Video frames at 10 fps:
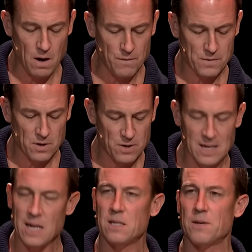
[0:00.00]
of
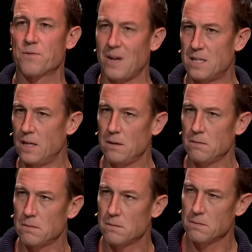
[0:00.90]
creative writing
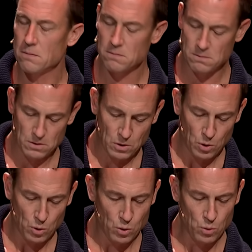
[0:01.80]

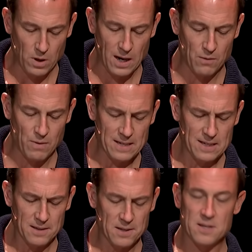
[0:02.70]
who are
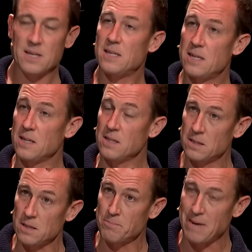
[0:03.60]
writing
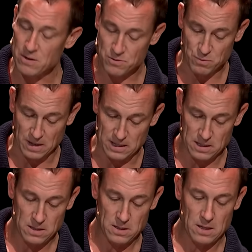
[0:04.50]
theses about
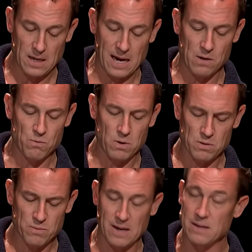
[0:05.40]
one and
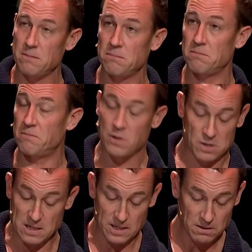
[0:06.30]
want one,
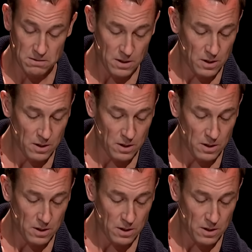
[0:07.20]
virtually,